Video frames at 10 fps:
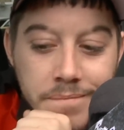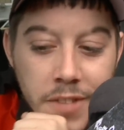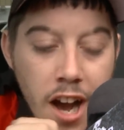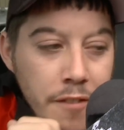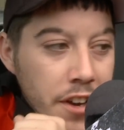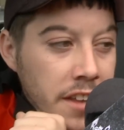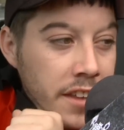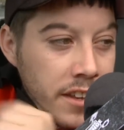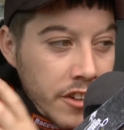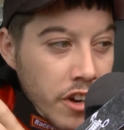confident
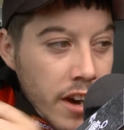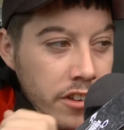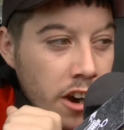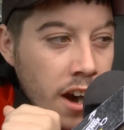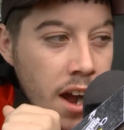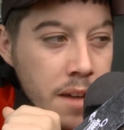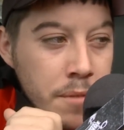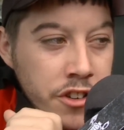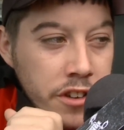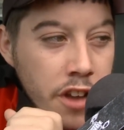that the truck's all right,
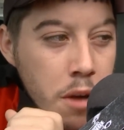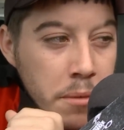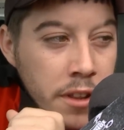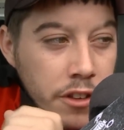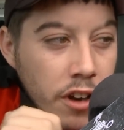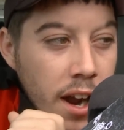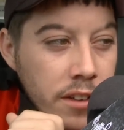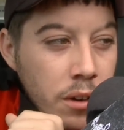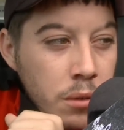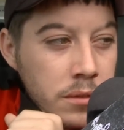but just hoping the
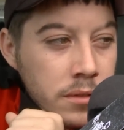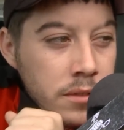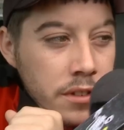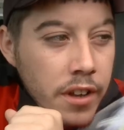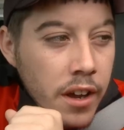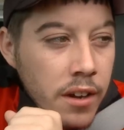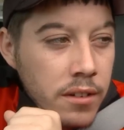track's old. So.